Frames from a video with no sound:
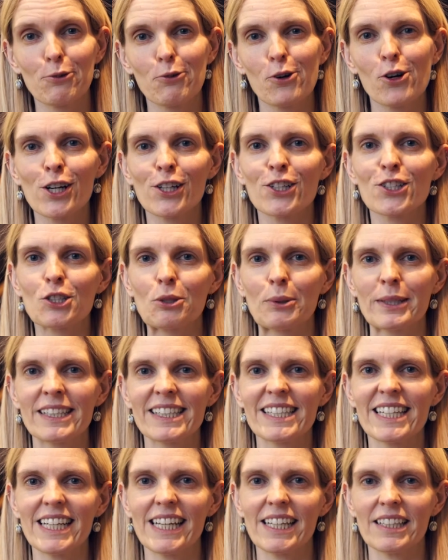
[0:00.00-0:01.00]
Awards
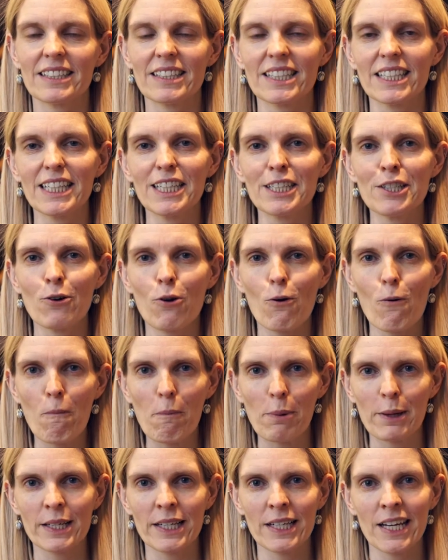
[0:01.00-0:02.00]
2018
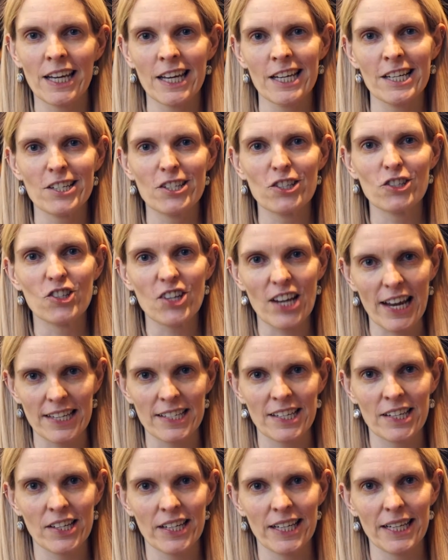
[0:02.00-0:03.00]
open in
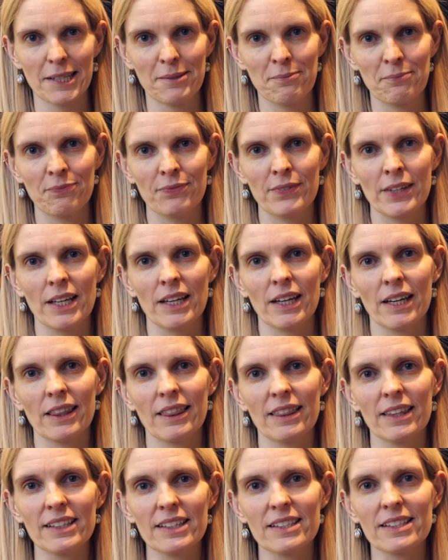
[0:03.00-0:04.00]
January.
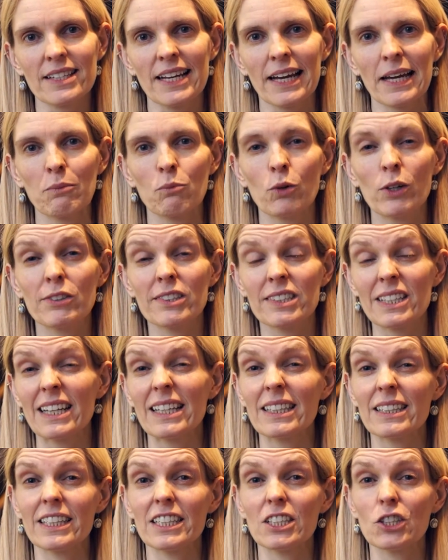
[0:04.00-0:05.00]
And this time we've
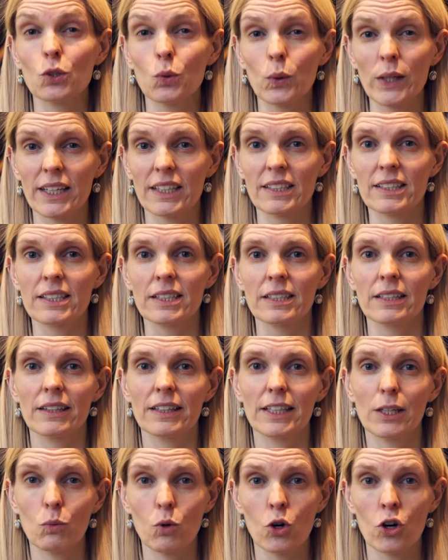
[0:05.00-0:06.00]
slightly tweaked
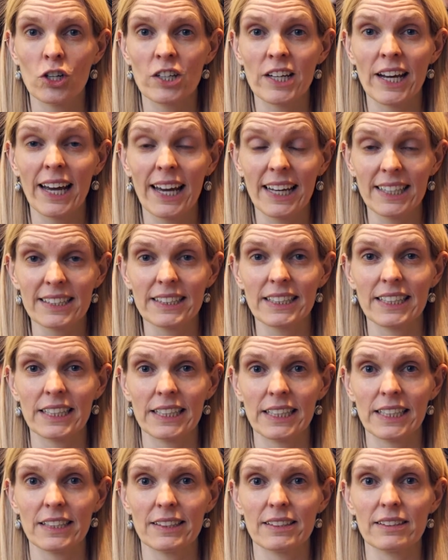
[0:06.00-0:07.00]
the award
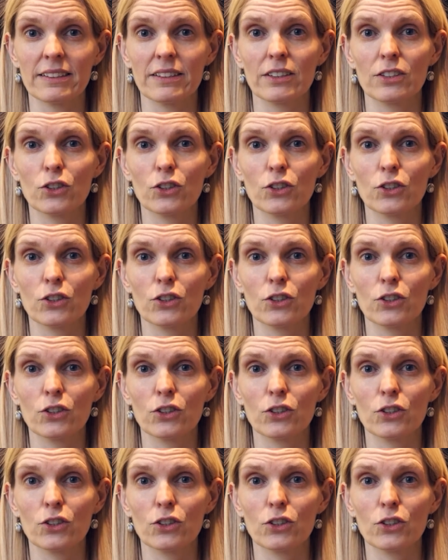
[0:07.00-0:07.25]
categories.